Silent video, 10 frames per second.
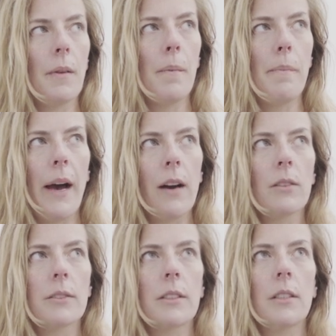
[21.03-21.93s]

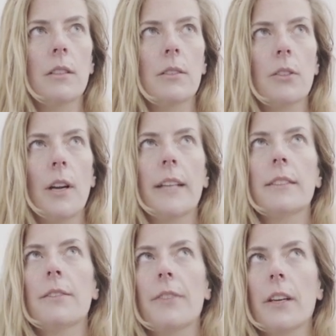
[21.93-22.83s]
about
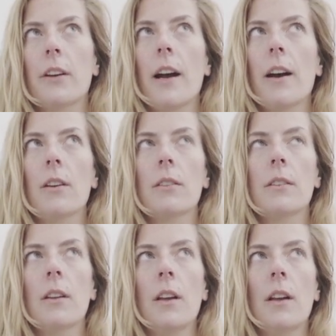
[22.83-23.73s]
trying to figure out
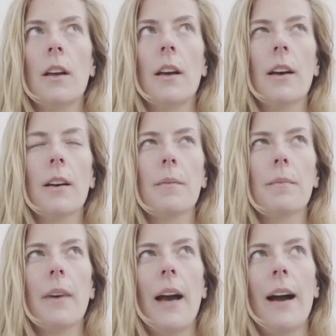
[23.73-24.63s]

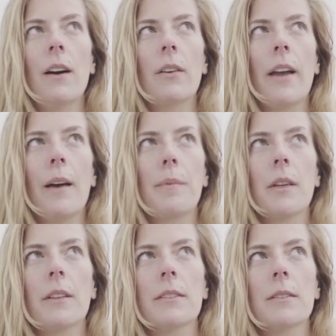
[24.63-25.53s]
um, how
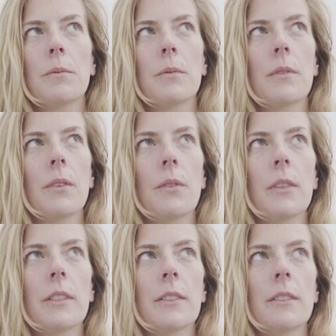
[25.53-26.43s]
capitalism
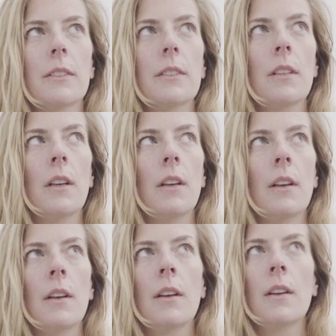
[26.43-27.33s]
was
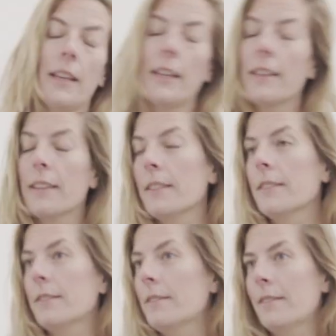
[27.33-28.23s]
in